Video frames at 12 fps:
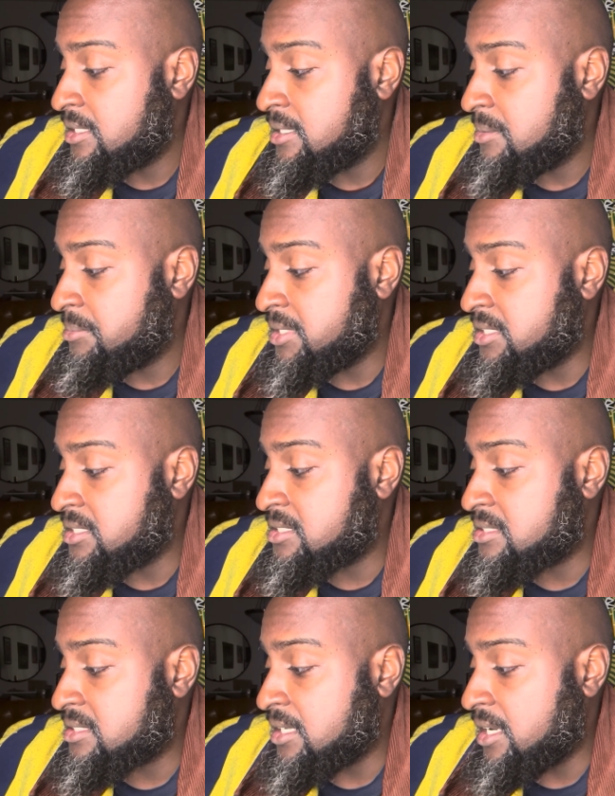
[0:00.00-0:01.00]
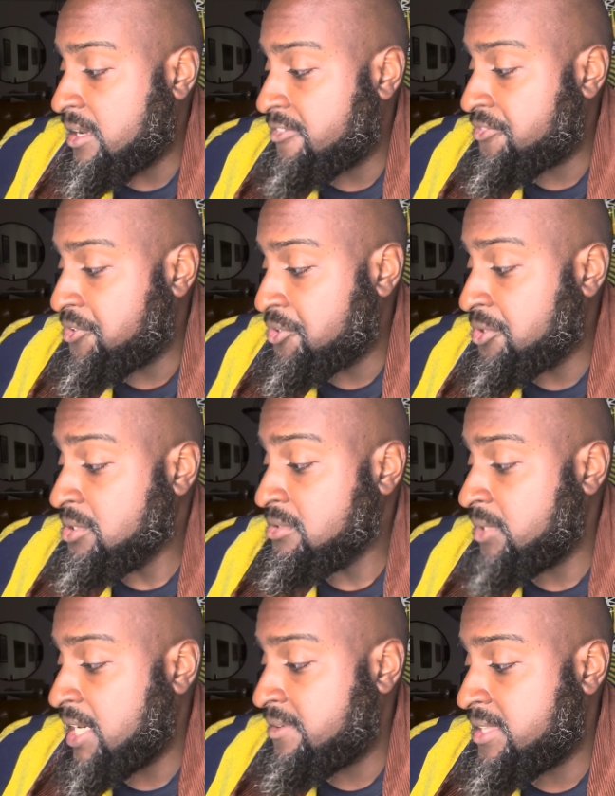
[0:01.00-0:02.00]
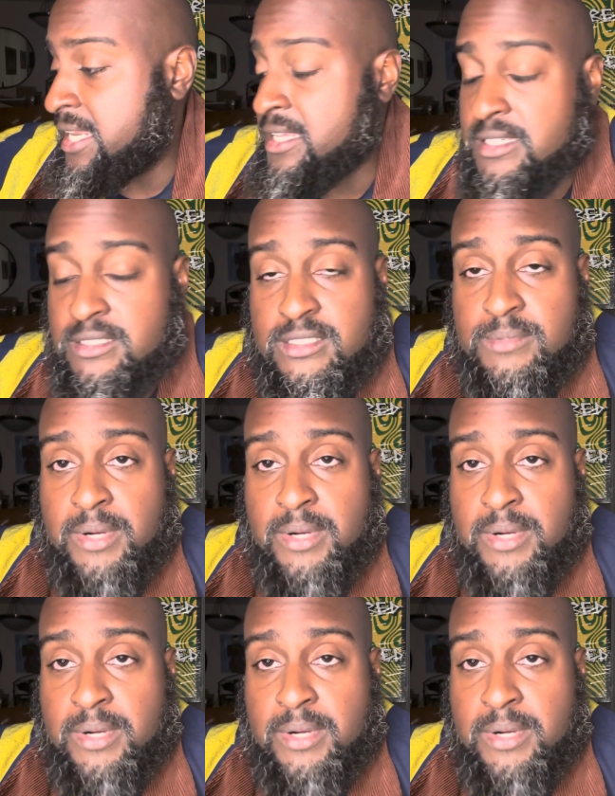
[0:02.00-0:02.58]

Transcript: But this funeral, whenever that is,